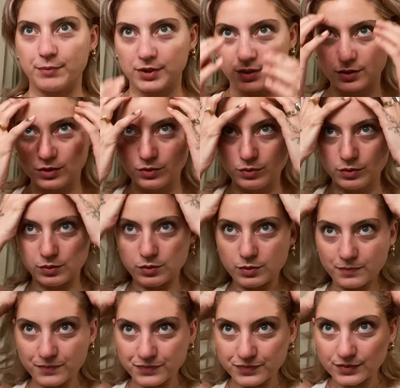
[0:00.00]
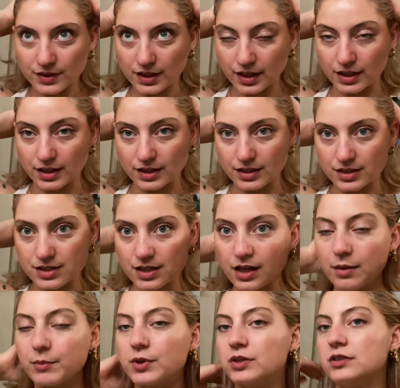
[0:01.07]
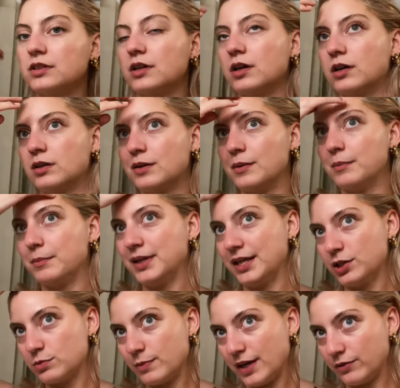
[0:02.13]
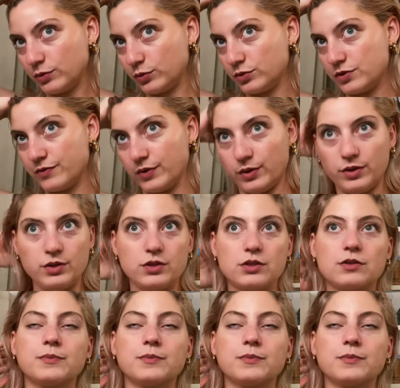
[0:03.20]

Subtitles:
gonna do is I'm gonna bleach my roots first,